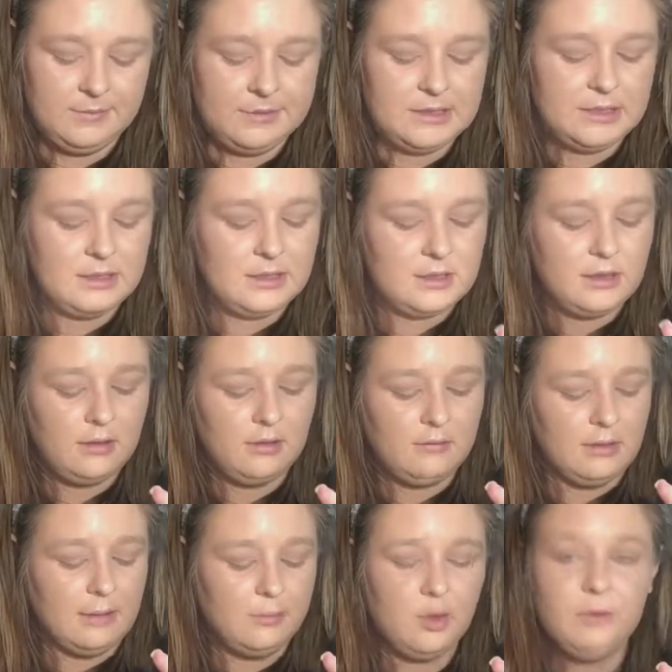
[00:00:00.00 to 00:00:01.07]
take the color
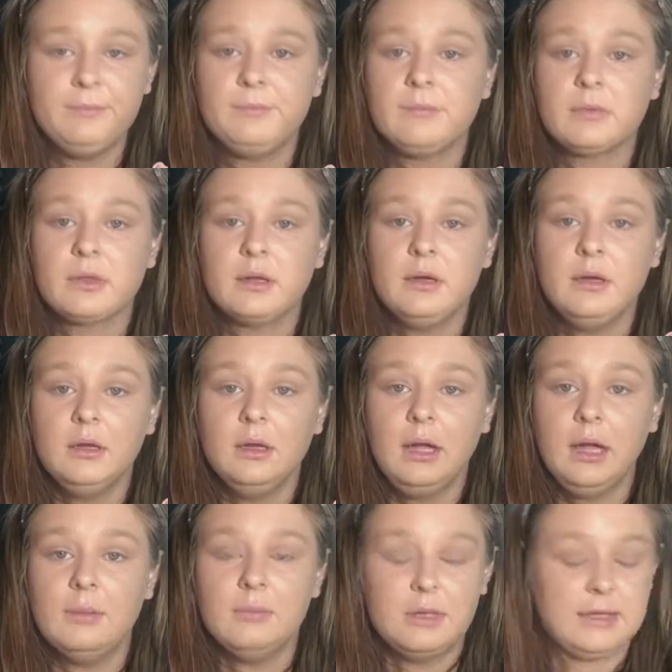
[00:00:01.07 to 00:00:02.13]
Rebel
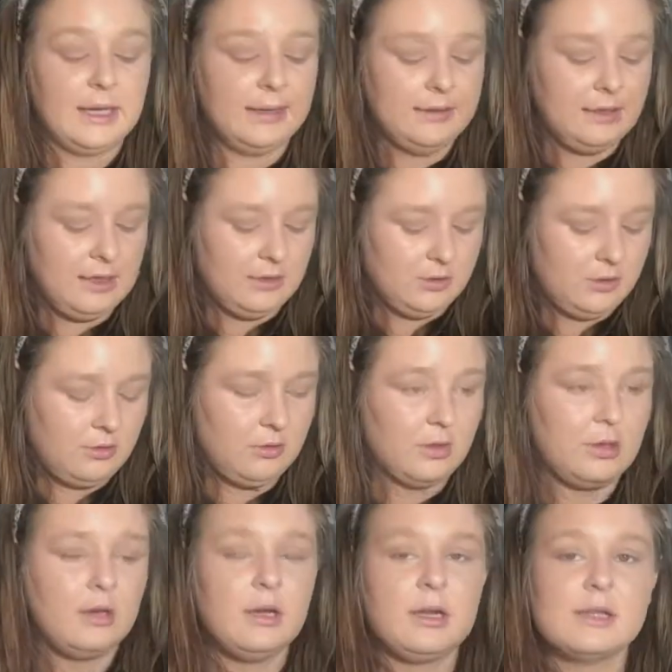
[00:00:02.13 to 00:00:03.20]
and put that in the outer
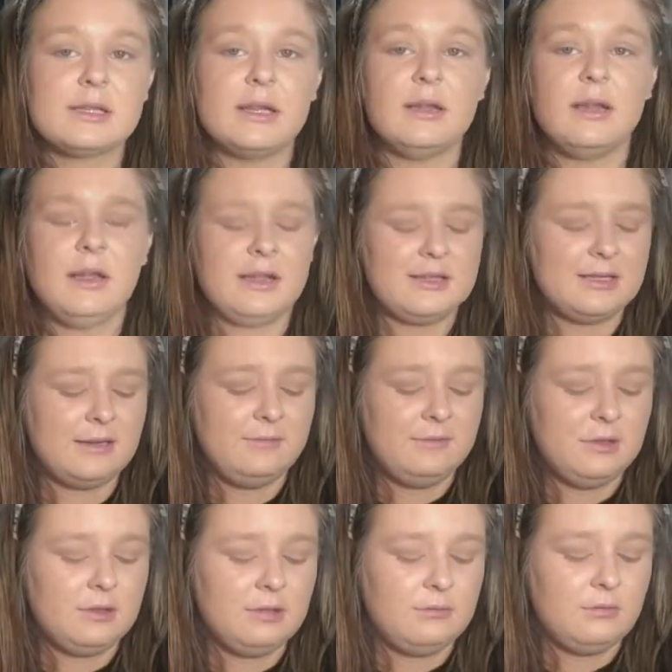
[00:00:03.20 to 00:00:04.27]
corner because like I said, I'm
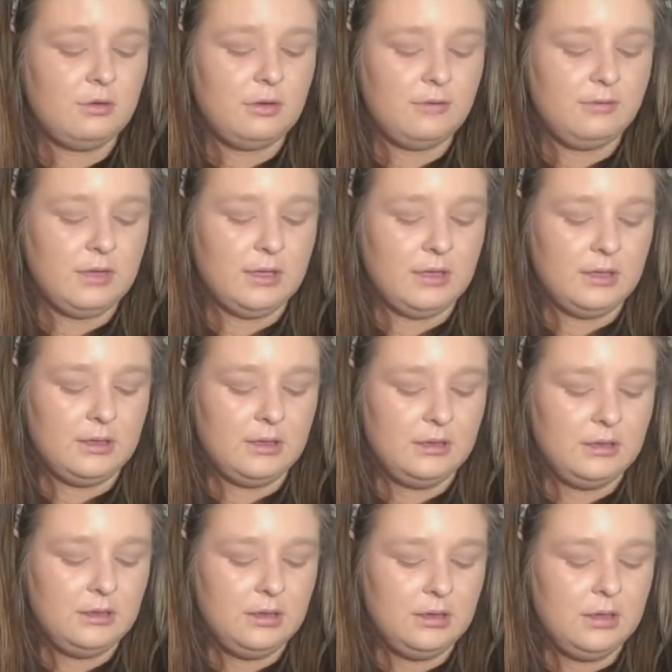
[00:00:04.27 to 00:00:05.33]
feeling more of a
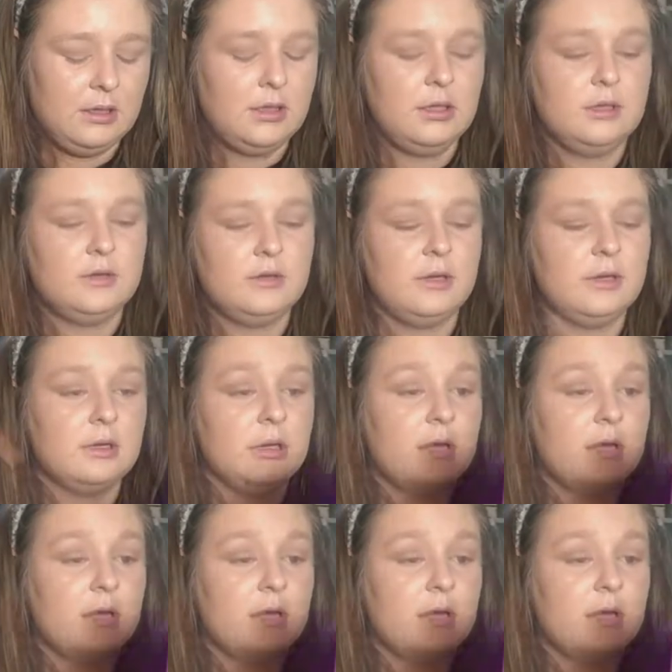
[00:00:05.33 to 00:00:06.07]
sort of